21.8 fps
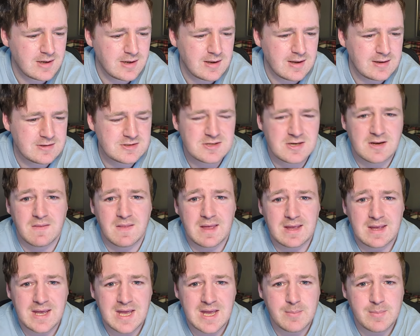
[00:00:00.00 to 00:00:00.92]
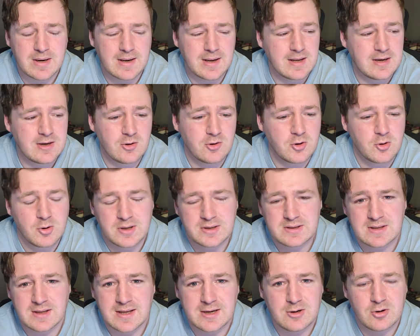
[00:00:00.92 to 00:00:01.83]
understanding the game, but I don't know,
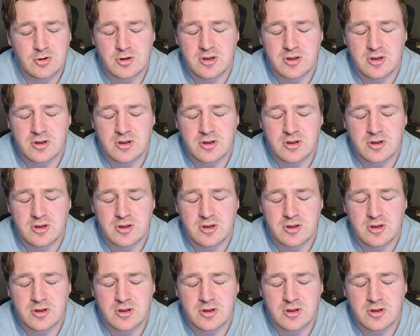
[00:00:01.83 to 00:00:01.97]
like, I don't